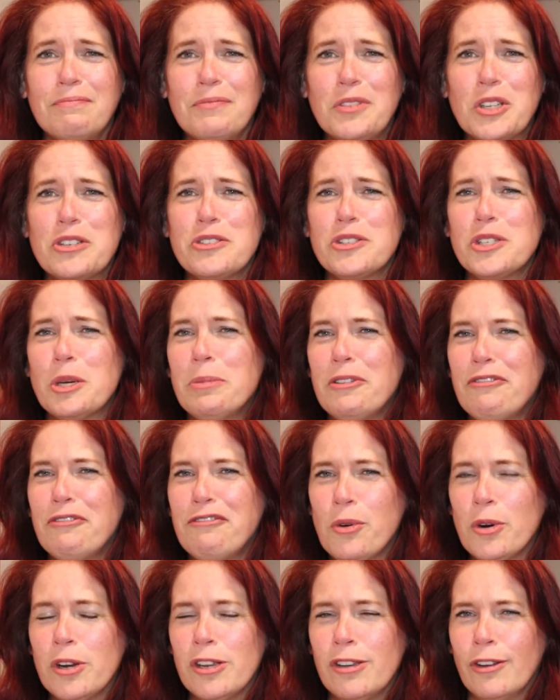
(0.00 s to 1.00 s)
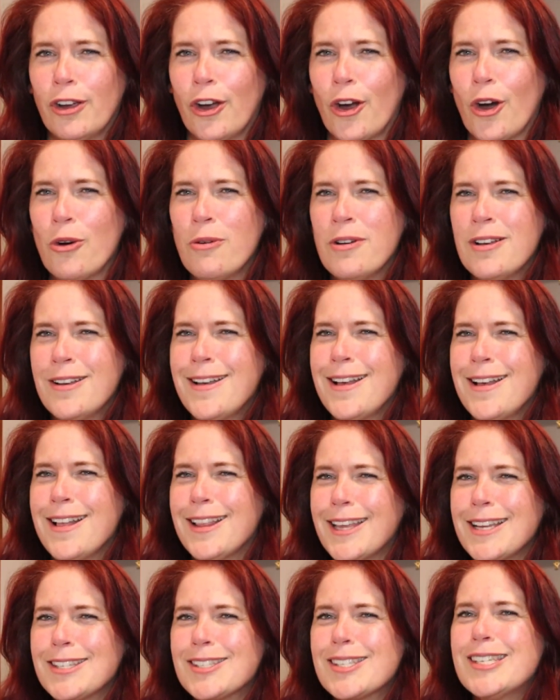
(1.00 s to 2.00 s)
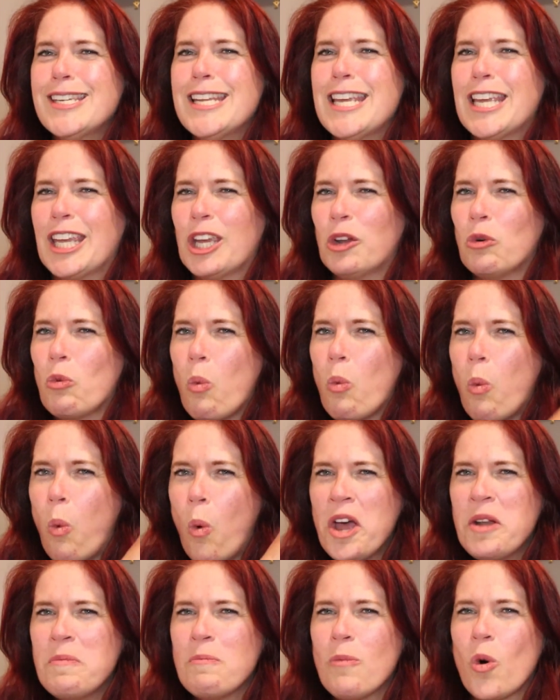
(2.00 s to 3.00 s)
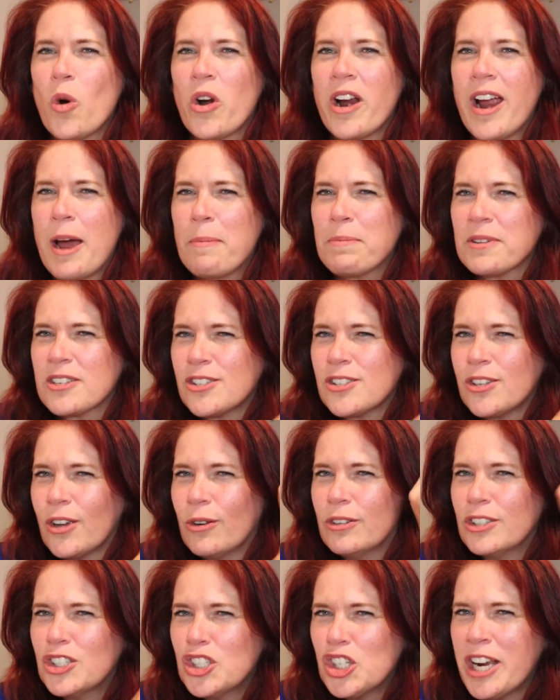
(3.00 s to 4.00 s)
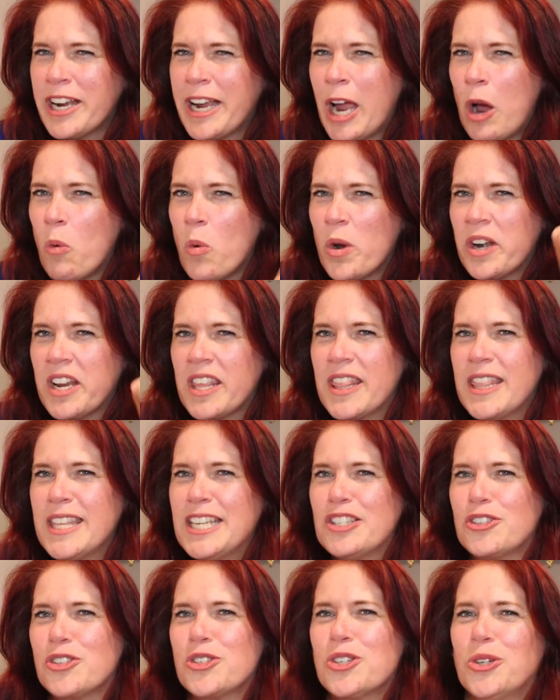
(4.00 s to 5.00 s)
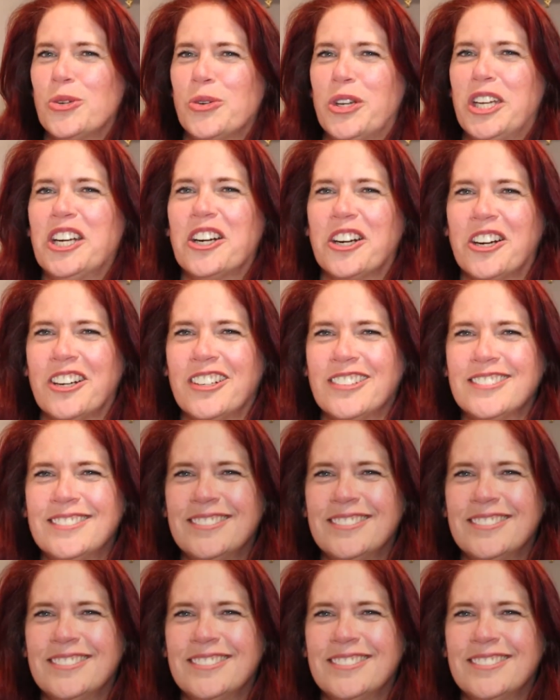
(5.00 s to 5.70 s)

So before you go, let's sneak in one more episode. Check out one of these two here.